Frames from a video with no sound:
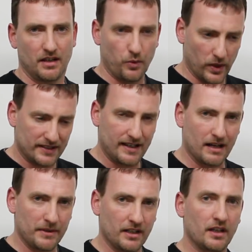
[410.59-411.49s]
What's
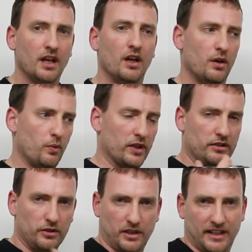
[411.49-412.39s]
coming,
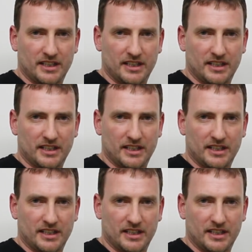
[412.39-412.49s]
what you can